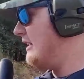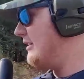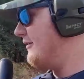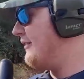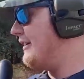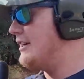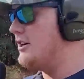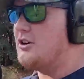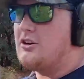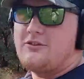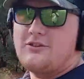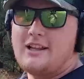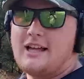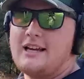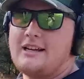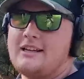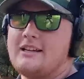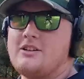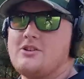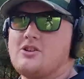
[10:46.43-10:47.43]
federal
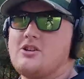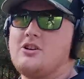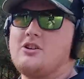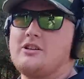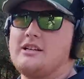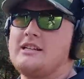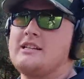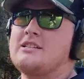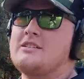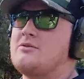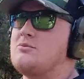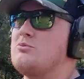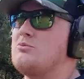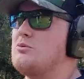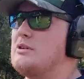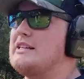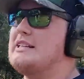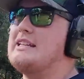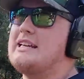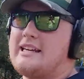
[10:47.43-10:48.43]
FliteControl is
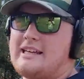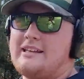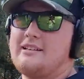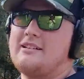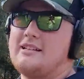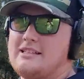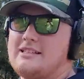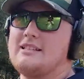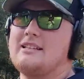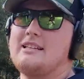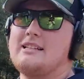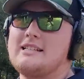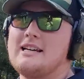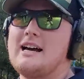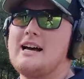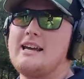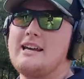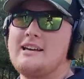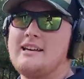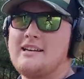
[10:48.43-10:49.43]
ridiculously
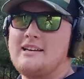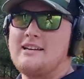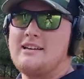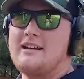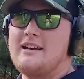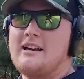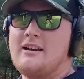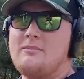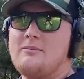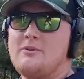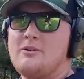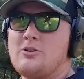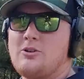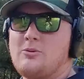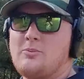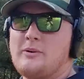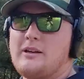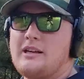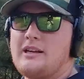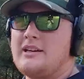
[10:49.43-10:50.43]
tight um,
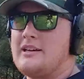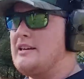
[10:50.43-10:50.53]
grouping.